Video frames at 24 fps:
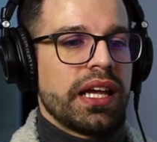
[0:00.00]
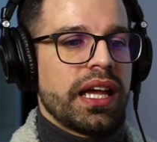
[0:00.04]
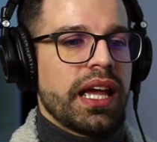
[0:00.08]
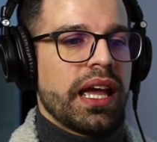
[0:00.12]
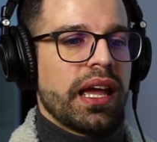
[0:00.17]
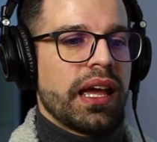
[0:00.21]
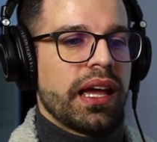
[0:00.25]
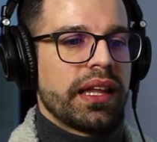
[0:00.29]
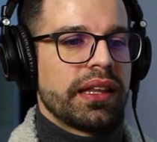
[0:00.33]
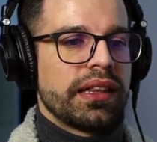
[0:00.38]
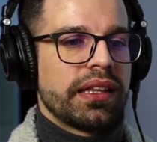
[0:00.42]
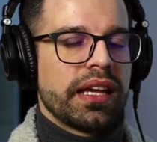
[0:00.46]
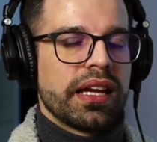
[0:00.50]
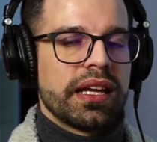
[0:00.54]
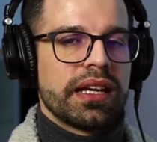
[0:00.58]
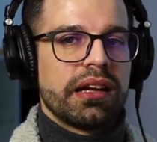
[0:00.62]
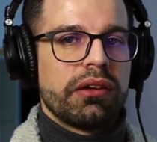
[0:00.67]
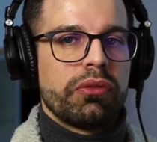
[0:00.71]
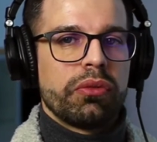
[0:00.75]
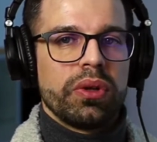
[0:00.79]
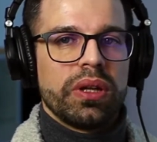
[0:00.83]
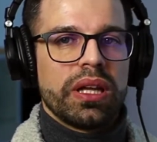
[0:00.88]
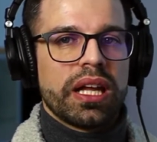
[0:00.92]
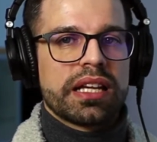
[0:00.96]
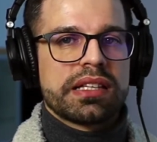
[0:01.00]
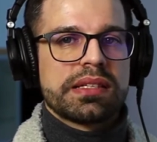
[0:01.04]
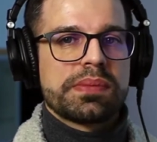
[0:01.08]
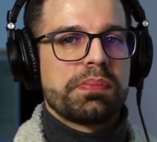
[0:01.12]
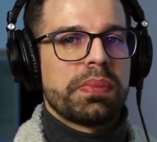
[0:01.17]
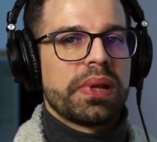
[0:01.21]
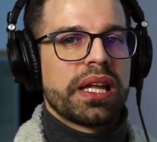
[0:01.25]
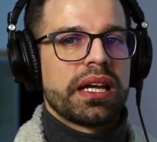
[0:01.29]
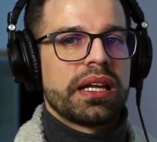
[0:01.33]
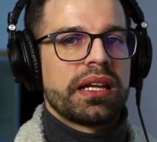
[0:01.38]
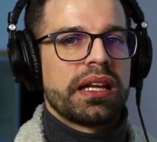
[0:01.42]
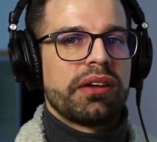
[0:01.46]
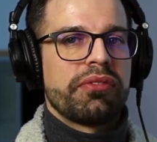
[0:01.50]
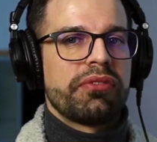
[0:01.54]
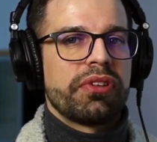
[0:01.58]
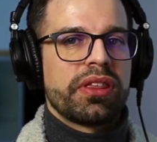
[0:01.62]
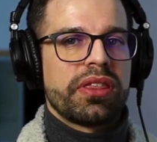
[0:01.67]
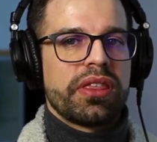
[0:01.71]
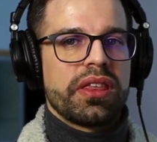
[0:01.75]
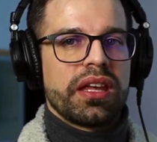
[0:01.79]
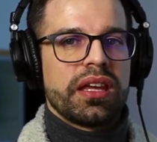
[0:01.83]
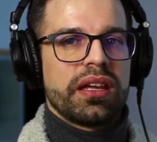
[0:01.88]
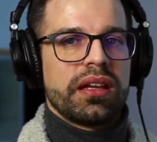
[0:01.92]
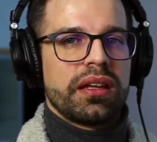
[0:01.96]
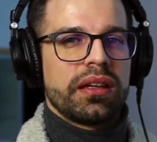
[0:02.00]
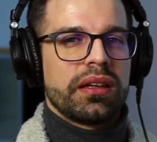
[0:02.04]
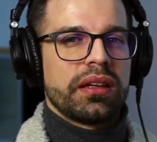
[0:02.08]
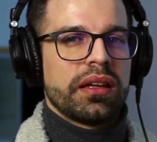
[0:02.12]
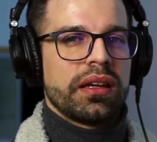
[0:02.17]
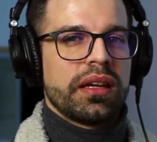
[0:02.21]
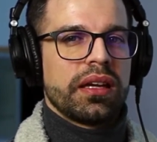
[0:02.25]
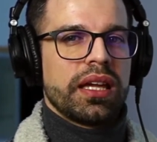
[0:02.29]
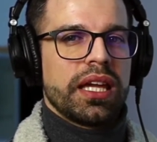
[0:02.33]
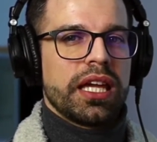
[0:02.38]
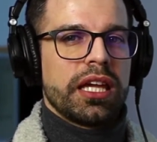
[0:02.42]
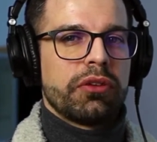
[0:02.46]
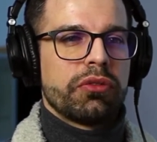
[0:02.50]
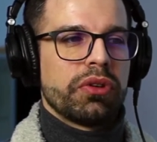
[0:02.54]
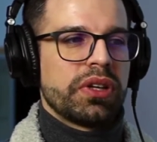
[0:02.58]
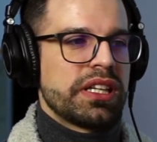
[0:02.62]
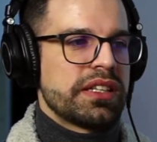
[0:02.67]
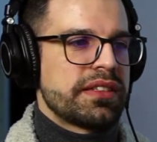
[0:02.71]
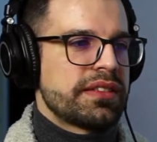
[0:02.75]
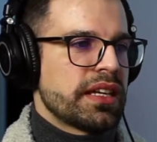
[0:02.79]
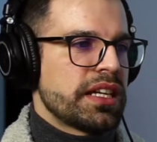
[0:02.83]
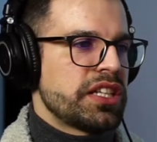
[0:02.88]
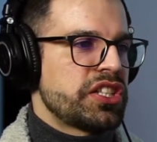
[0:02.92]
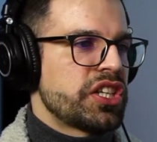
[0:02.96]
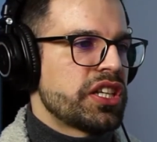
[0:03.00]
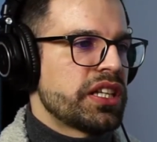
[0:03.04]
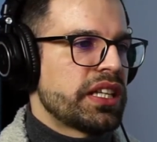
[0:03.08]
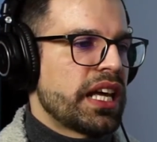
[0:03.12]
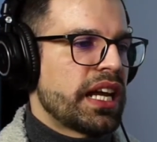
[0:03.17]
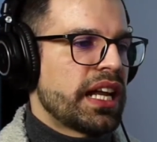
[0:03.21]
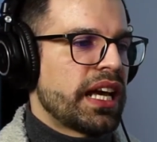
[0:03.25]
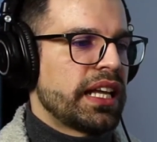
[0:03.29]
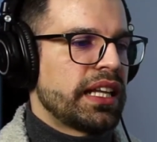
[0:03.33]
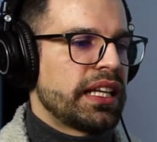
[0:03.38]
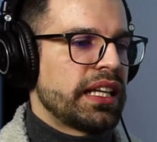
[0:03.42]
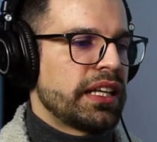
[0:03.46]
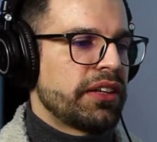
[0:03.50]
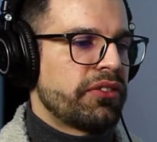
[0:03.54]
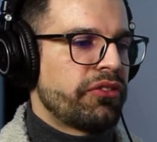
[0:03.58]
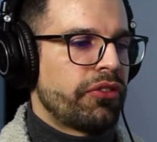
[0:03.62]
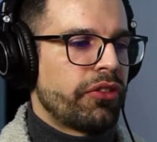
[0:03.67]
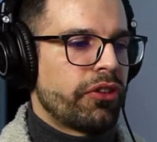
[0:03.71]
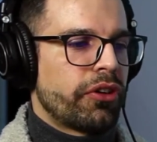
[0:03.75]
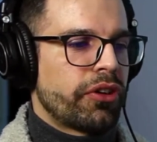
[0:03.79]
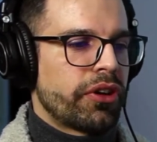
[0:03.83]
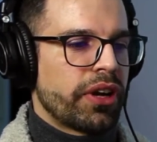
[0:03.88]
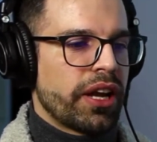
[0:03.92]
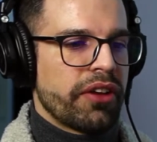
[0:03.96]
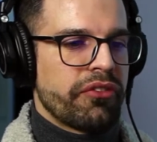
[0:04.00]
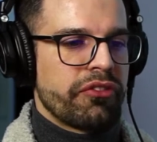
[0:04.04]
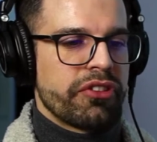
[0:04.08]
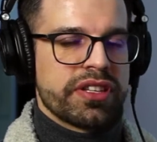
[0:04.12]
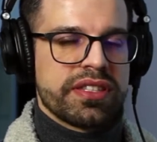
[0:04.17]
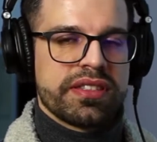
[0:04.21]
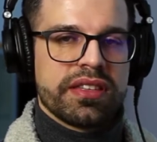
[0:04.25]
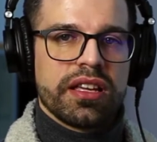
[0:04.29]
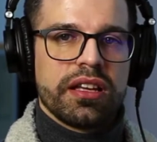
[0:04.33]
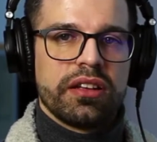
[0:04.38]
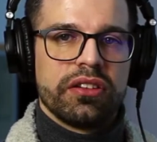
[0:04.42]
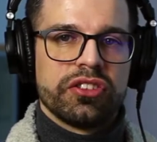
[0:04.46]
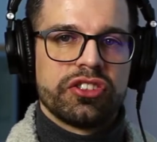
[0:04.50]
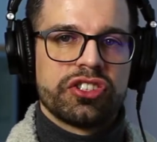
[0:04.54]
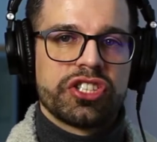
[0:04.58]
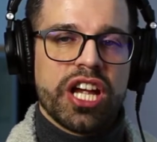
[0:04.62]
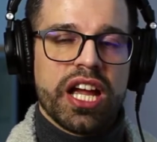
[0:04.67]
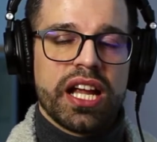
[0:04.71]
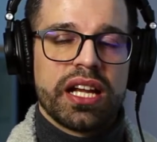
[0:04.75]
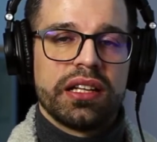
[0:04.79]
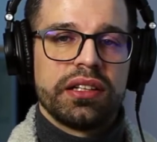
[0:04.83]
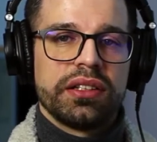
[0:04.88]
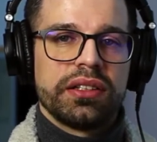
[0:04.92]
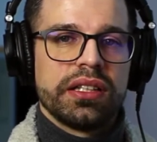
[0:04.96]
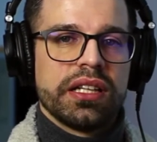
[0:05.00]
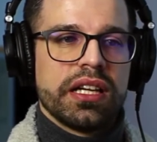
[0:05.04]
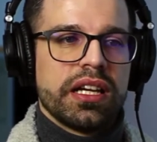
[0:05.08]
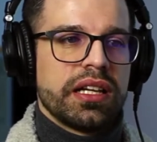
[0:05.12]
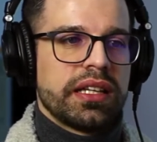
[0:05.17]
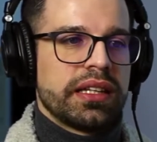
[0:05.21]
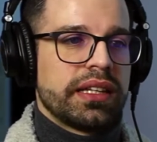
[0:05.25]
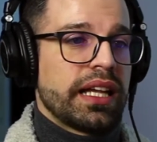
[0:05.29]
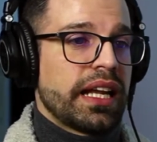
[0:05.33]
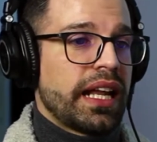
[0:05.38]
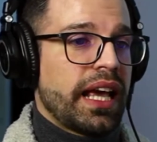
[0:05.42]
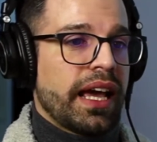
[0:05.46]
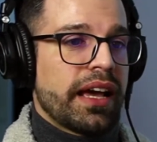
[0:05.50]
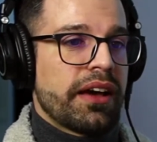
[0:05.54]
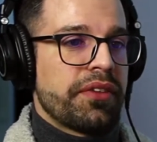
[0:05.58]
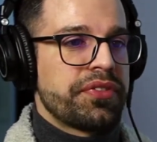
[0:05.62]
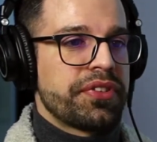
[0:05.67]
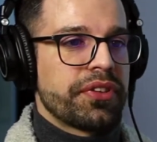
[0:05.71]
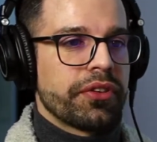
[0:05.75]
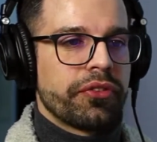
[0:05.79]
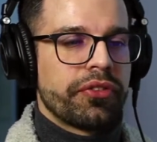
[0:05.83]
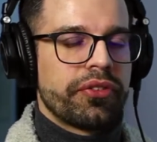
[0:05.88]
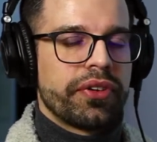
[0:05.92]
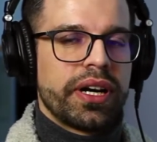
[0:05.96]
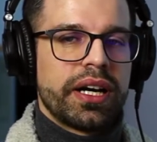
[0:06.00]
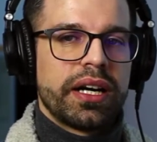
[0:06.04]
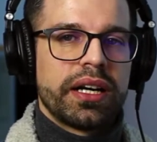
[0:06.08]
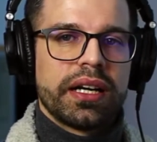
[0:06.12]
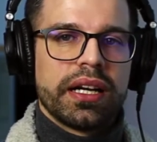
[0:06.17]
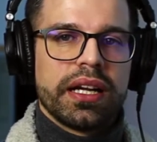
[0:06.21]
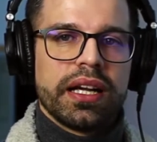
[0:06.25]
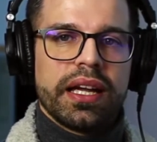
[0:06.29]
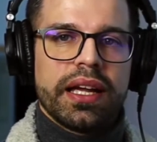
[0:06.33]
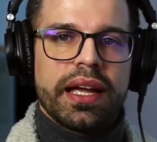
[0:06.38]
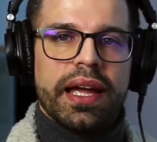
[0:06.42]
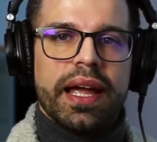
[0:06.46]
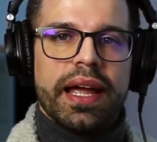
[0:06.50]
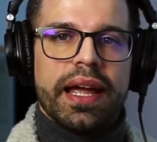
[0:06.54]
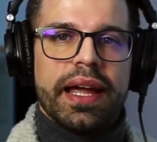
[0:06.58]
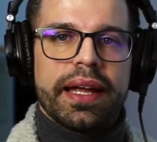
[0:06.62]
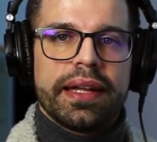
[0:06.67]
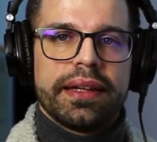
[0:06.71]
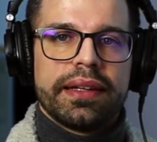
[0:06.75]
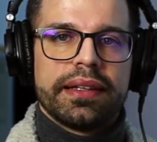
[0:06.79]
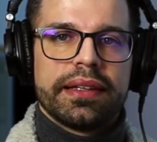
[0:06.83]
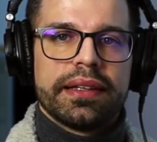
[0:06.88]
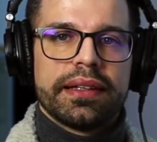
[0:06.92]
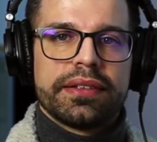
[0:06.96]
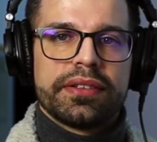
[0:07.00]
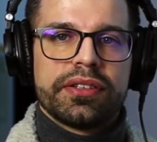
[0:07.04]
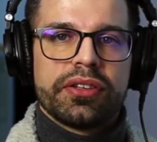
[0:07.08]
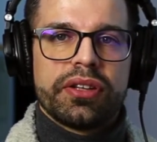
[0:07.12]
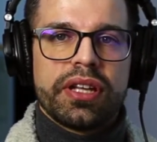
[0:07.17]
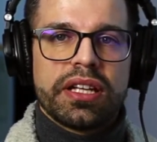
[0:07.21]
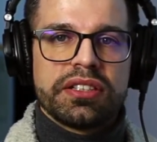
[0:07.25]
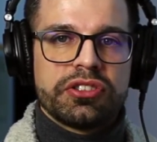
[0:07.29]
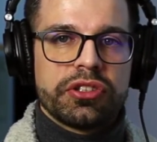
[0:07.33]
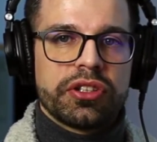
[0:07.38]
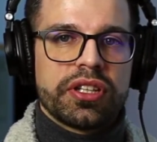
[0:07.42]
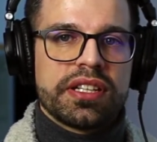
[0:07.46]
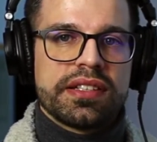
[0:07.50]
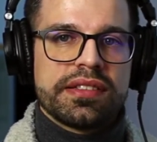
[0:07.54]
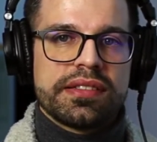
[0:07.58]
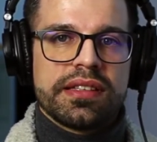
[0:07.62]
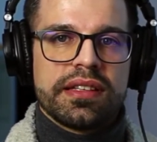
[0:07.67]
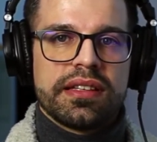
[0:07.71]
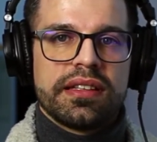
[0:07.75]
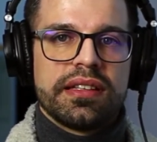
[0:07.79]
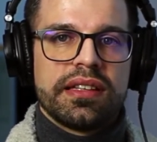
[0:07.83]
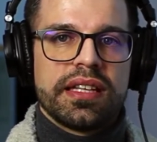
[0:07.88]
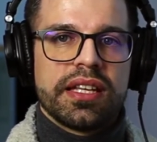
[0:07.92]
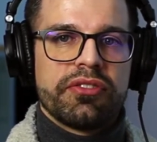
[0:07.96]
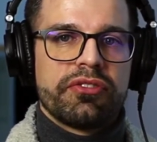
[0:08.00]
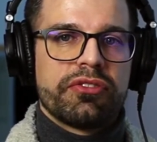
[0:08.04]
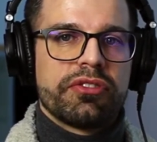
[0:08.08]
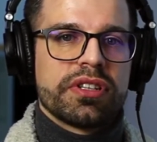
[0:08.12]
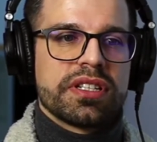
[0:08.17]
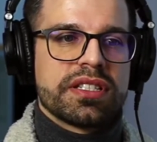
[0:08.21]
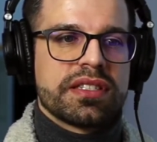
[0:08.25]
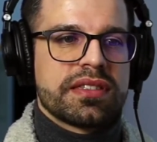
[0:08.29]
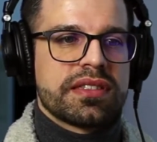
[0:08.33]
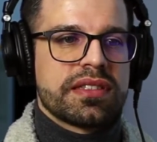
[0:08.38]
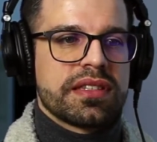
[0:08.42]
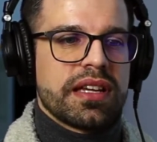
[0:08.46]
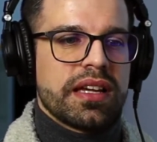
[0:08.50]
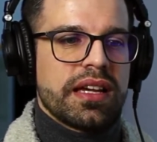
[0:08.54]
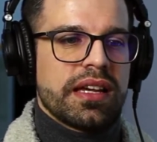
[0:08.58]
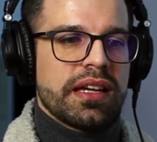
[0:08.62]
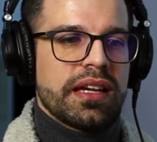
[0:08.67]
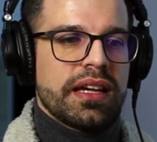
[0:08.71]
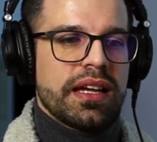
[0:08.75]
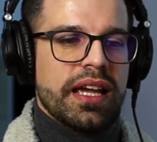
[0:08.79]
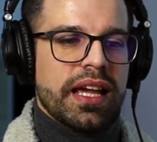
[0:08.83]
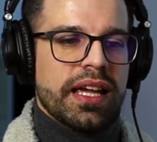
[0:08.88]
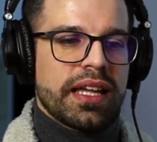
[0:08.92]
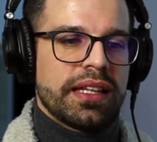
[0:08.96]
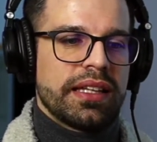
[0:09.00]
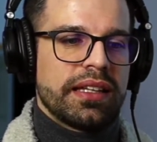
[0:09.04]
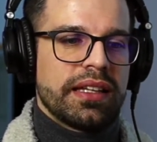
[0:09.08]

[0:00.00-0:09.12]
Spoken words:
and then I will explain everything, equalization that I did for every single channel that I have so far, and so that you can see the difference and